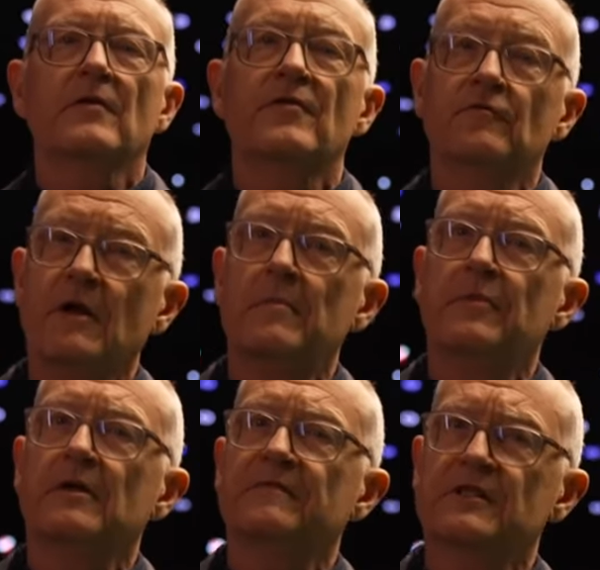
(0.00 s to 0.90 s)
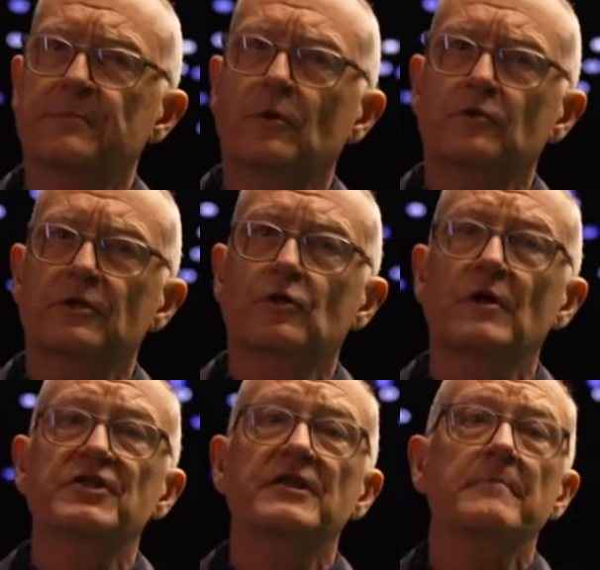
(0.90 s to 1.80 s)
The rumble of a sport
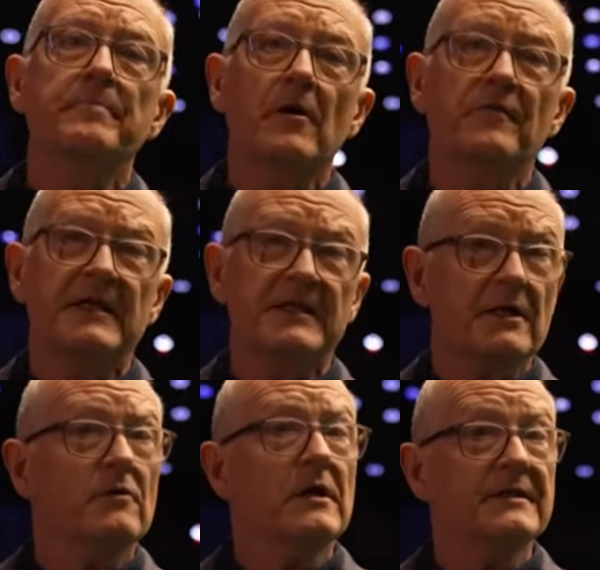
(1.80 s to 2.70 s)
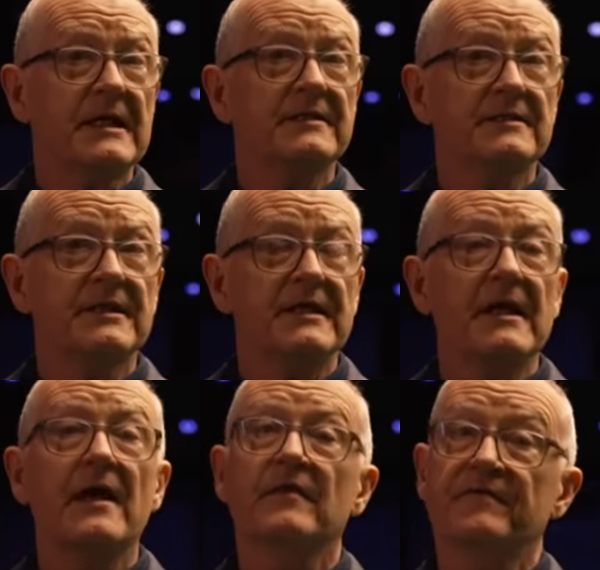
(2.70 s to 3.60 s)
questioning both its own identity
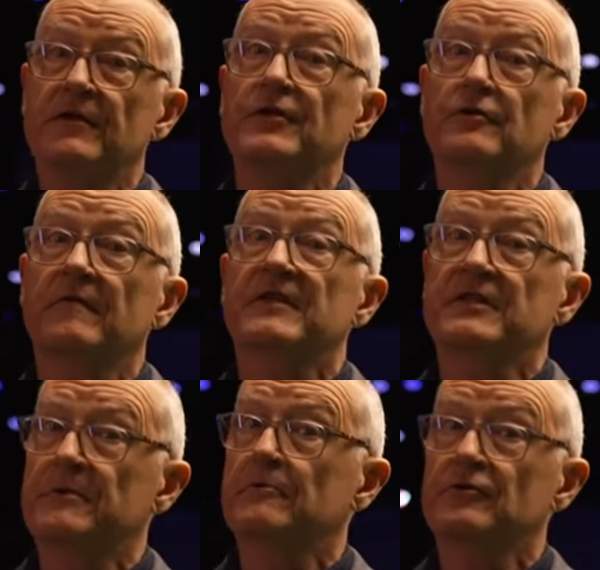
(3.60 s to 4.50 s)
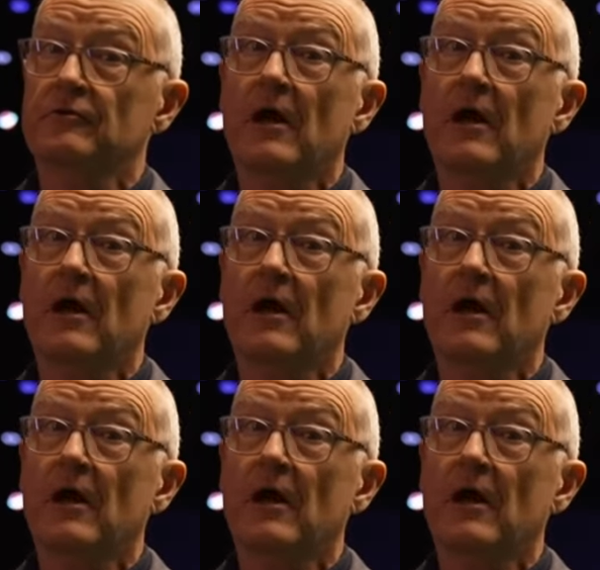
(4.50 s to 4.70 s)
and the future of its spiritual